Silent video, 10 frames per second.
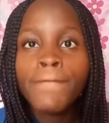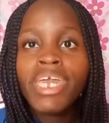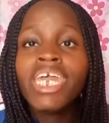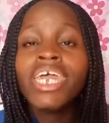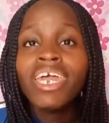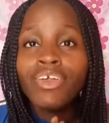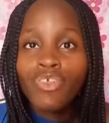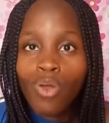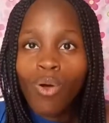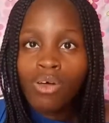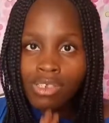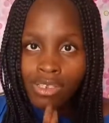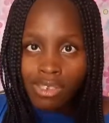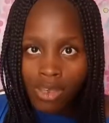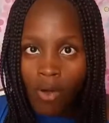Be
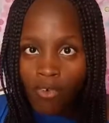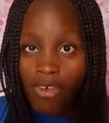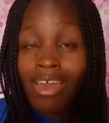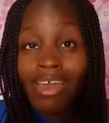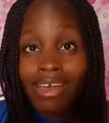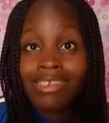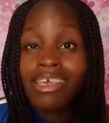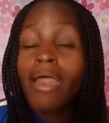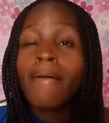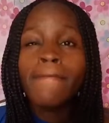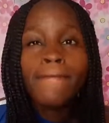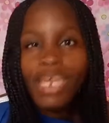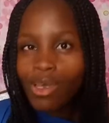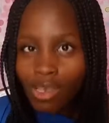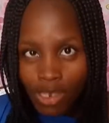yourself. Yes,
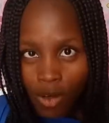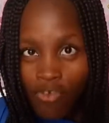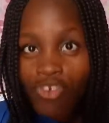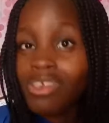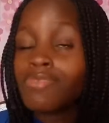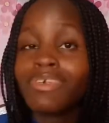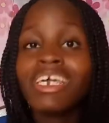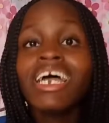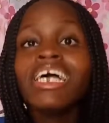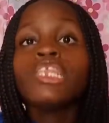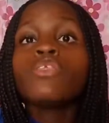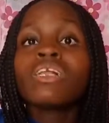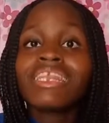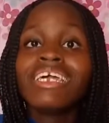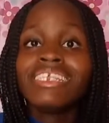be yourself. Trust me.
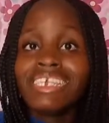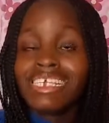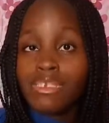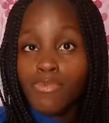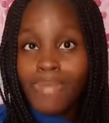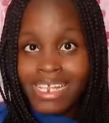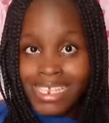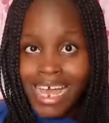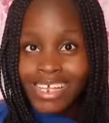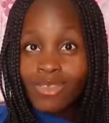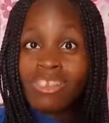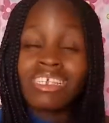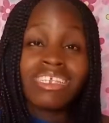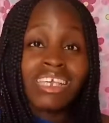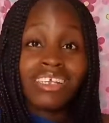Nothing is better.
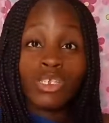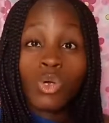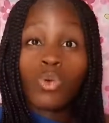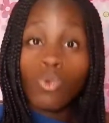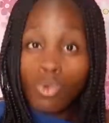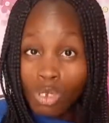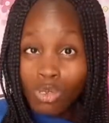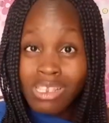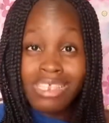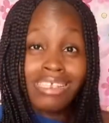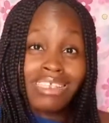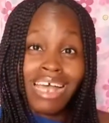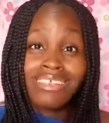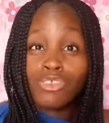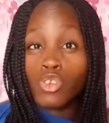Nothing is as good. Nothing is
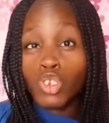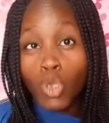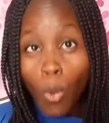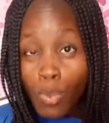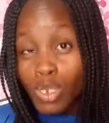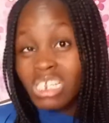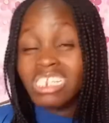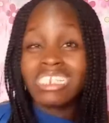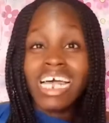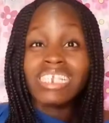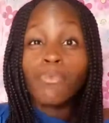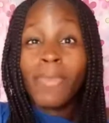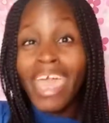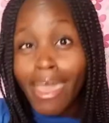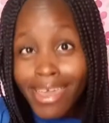as dope. Nothing is as
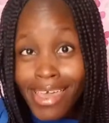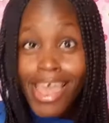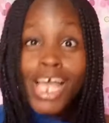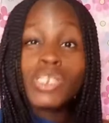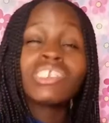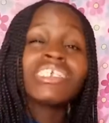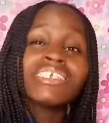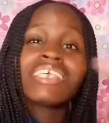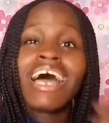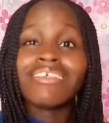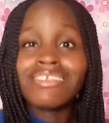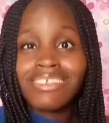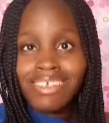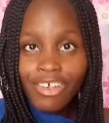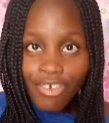heck. Nothing is
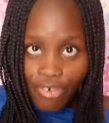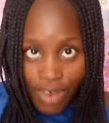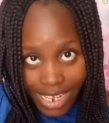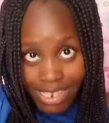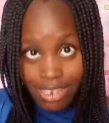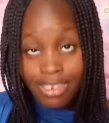as great